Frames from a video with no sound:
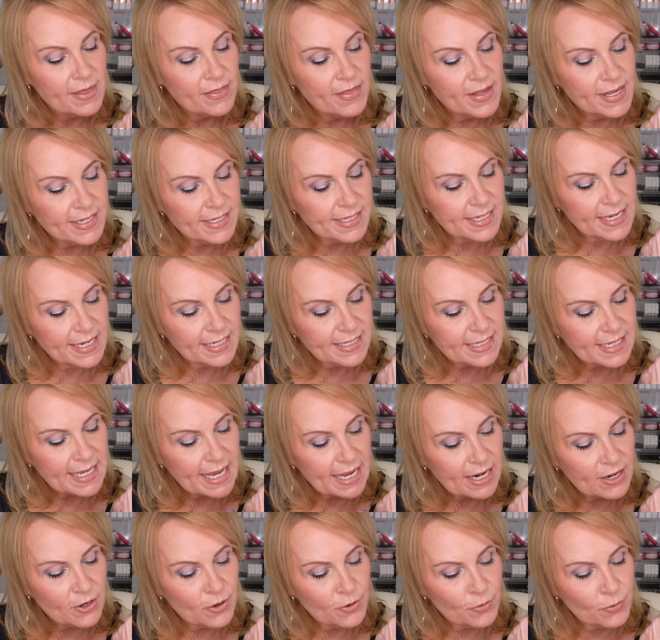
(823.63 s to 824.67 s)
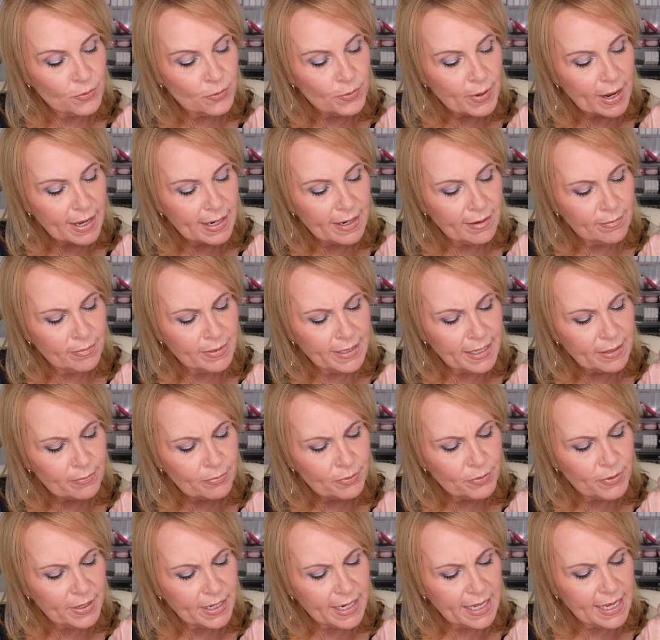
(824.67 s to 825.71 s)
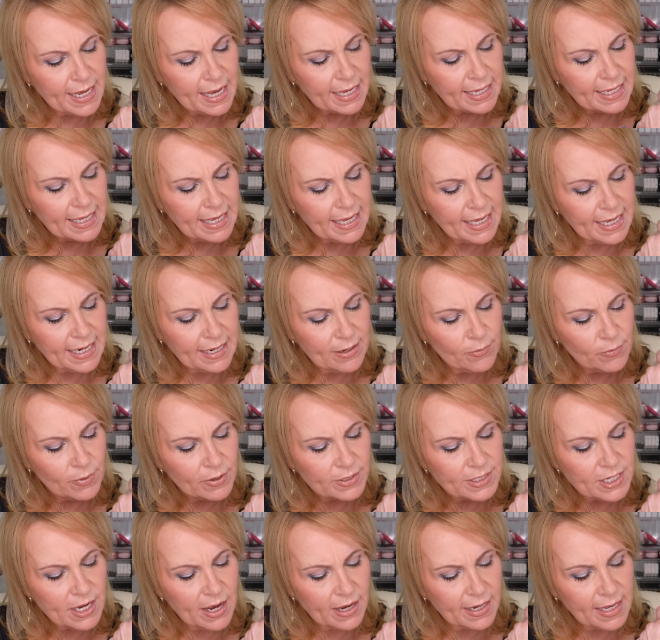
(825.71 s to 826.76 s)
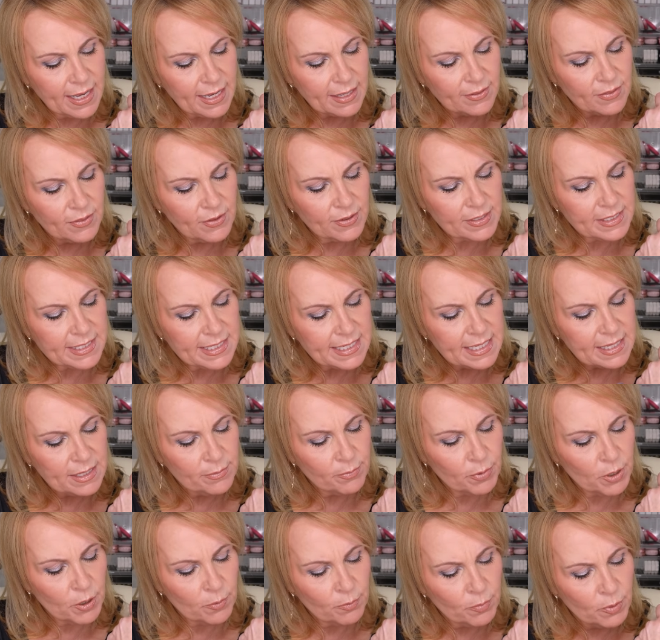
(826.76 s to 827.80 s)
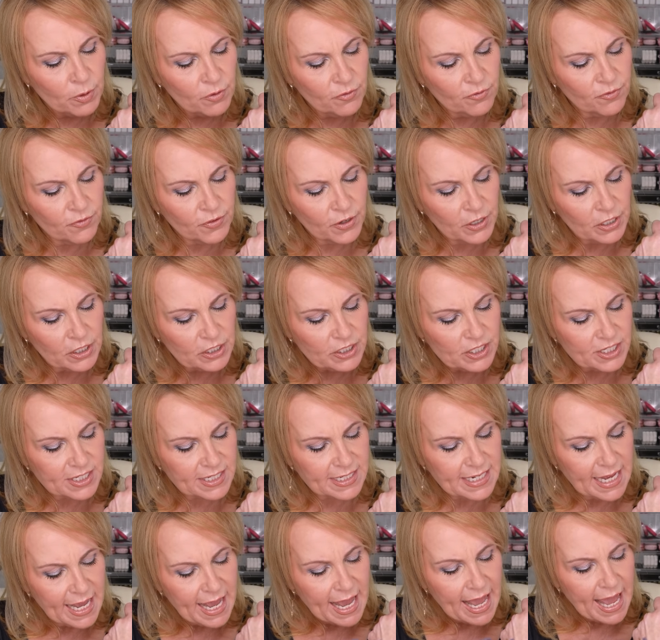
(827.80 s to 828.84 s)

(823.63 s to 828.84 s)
This is incredibly pretty. Again, we're talking, the, see the purple first,